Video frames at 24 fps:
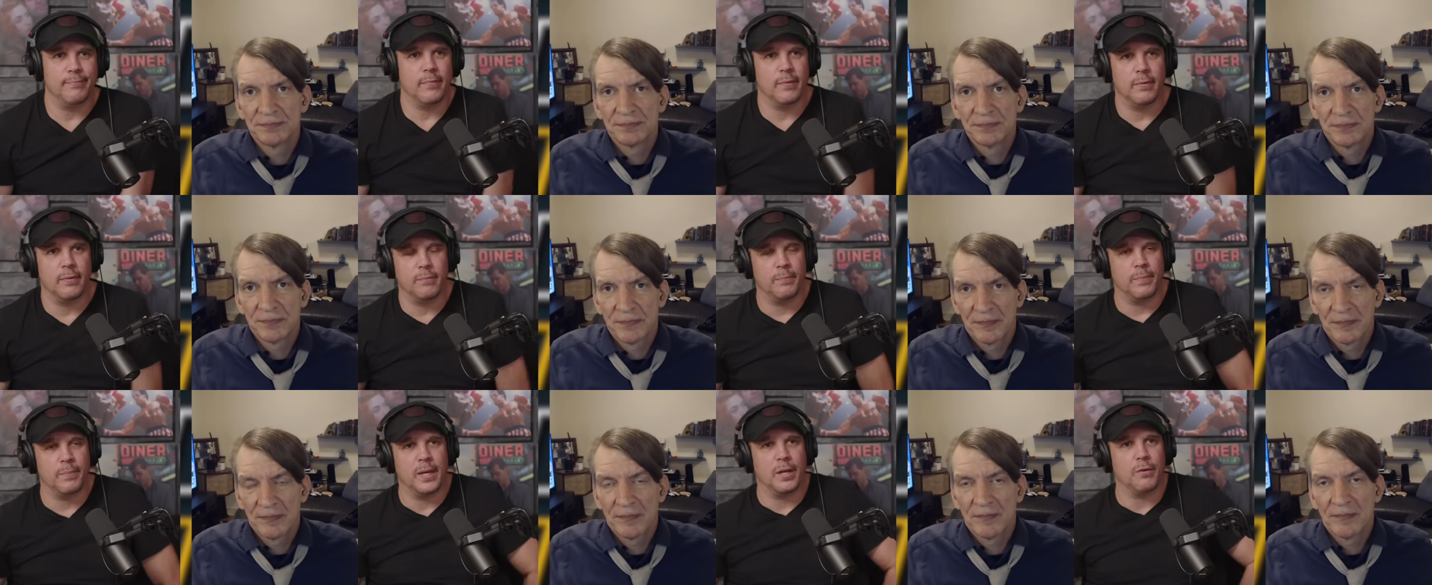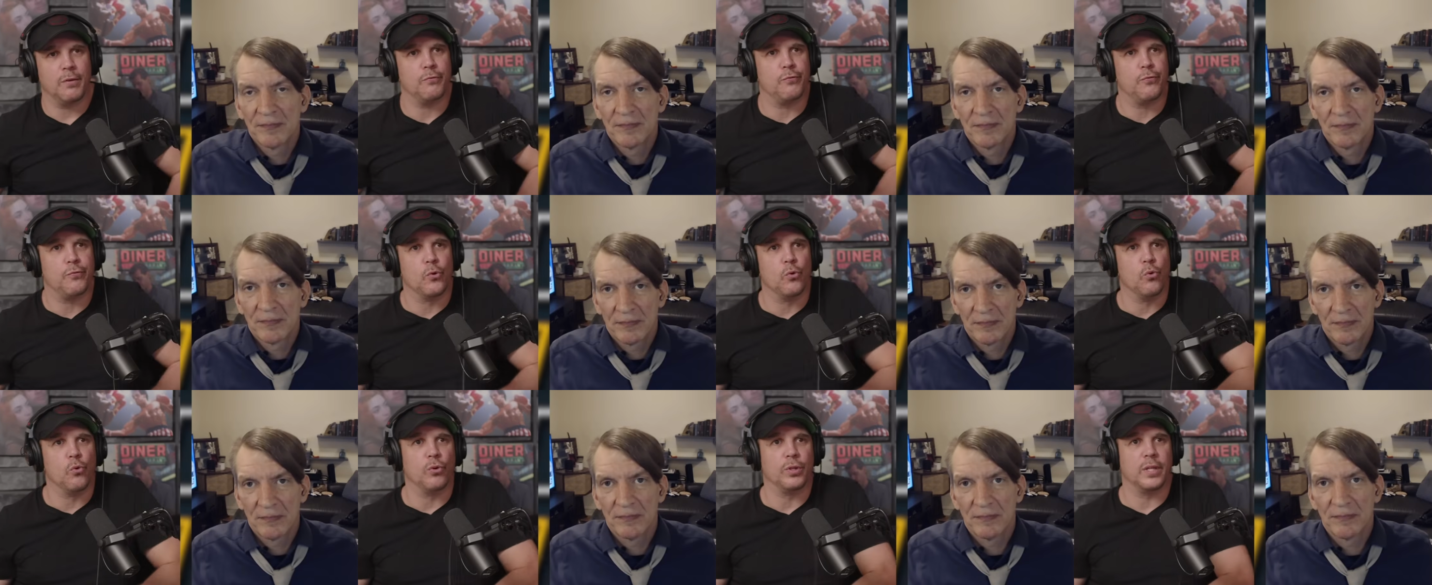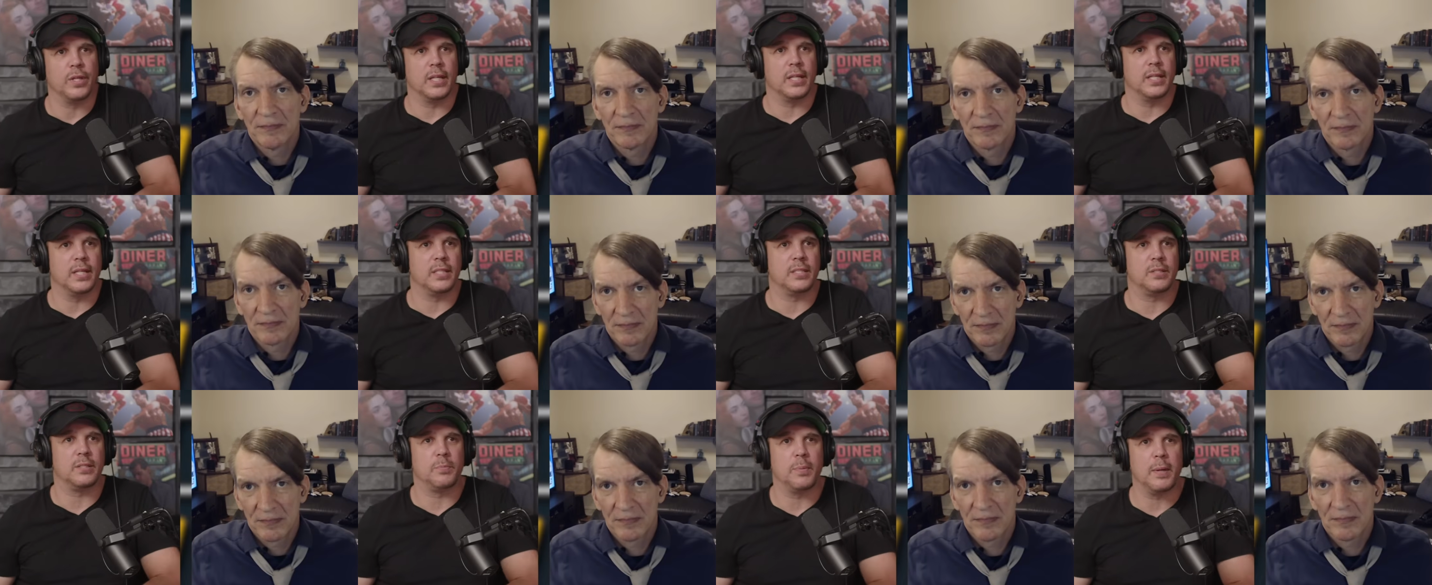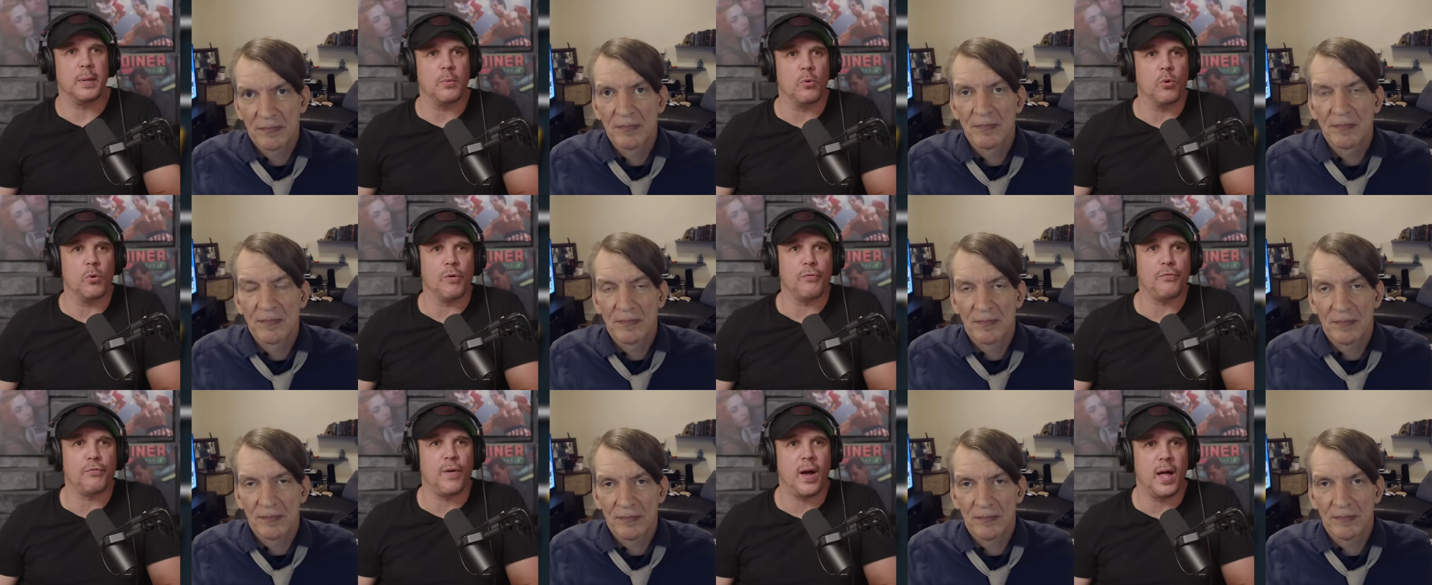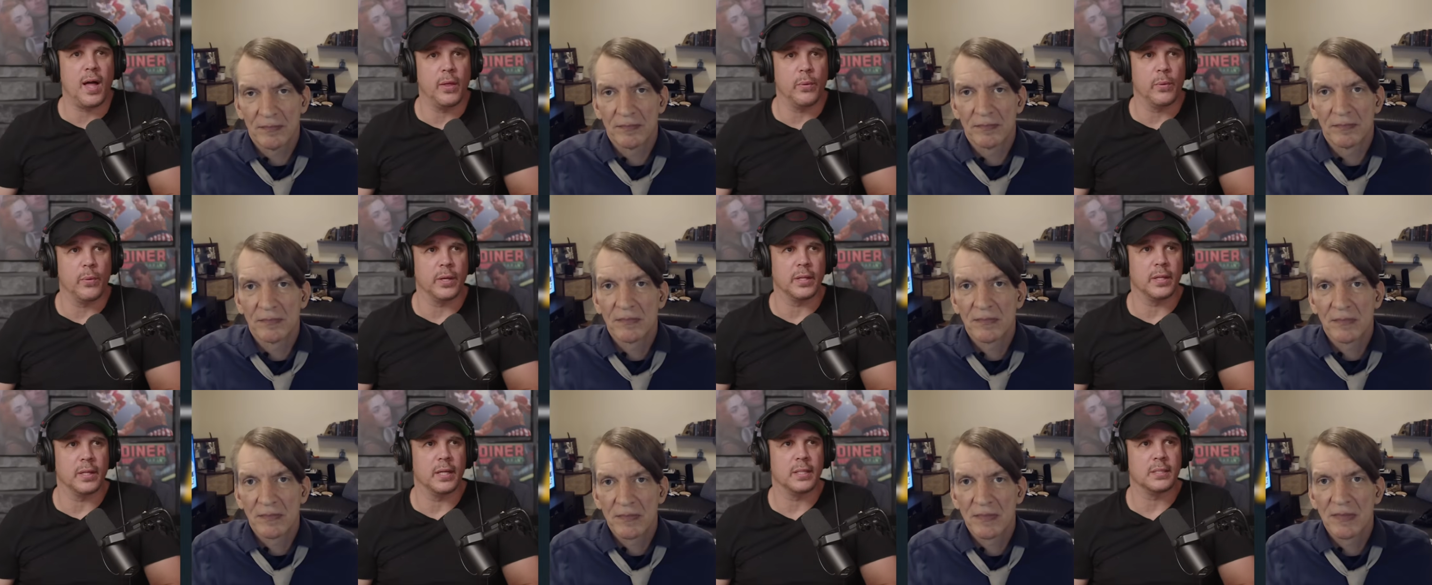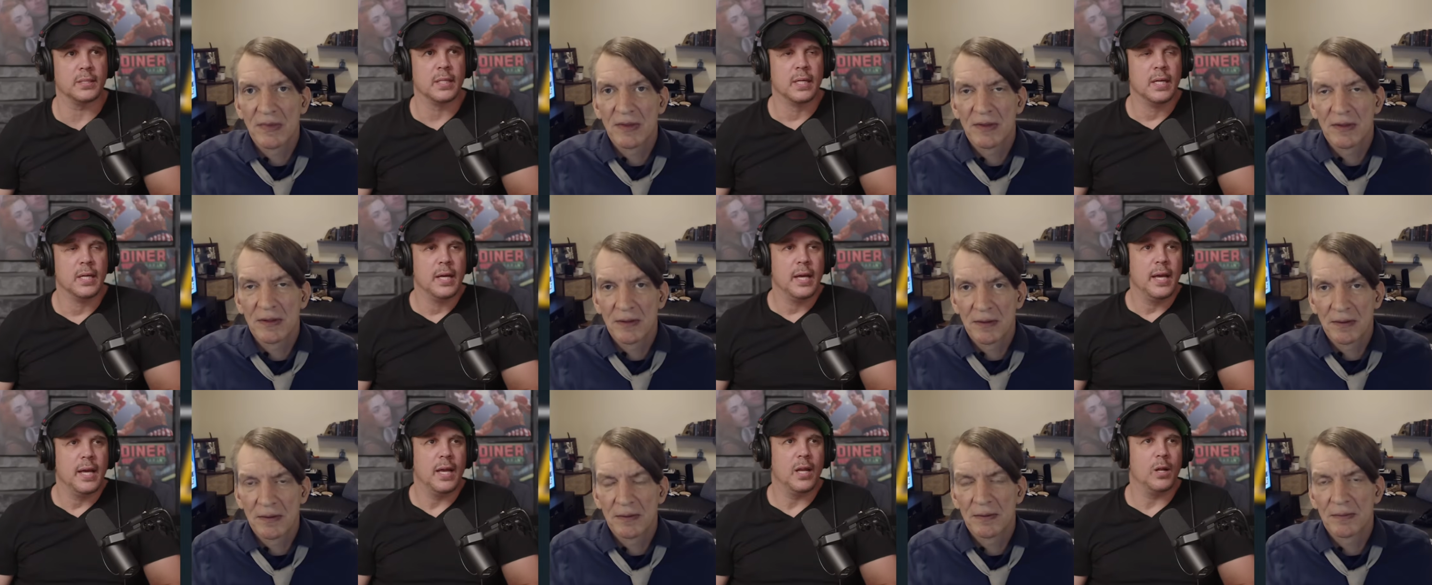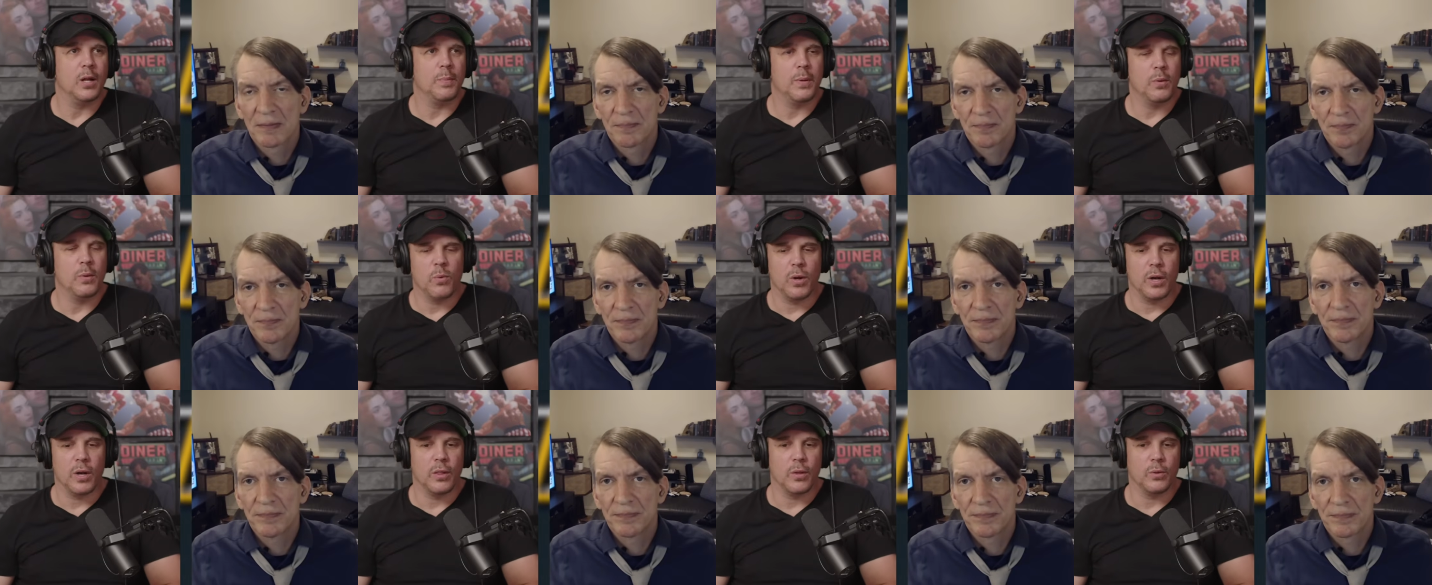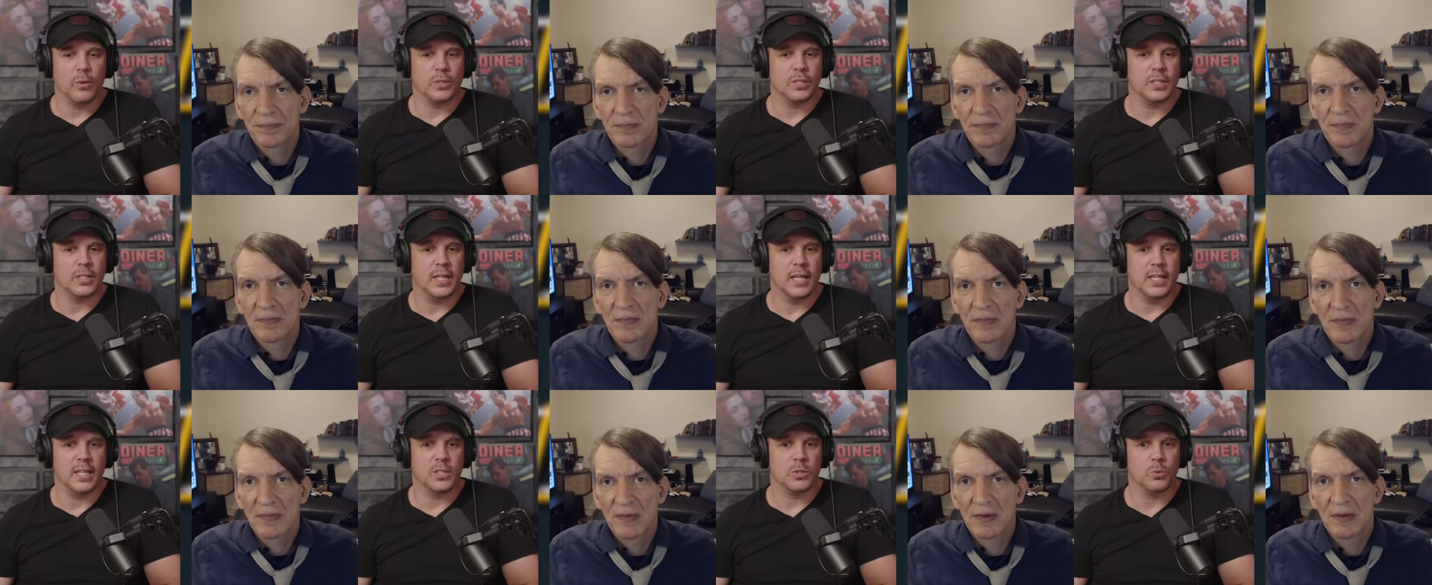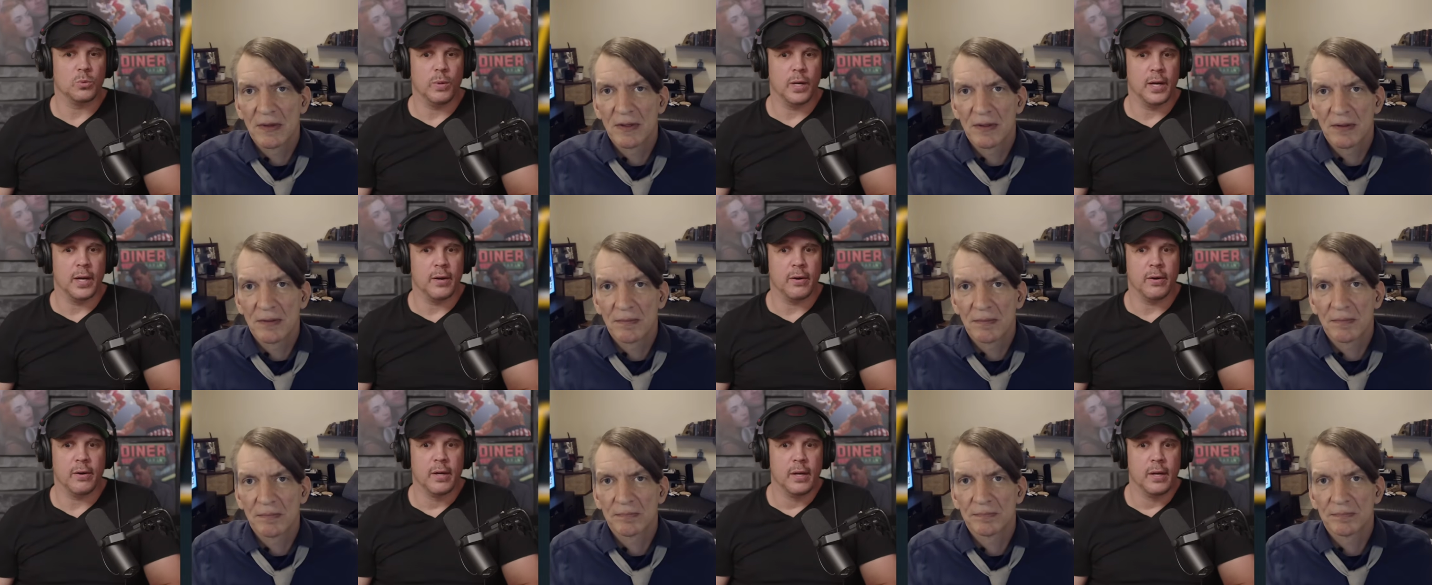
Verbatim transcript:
Speaker 1: being fooled at least people who are following this it'll be one of those things where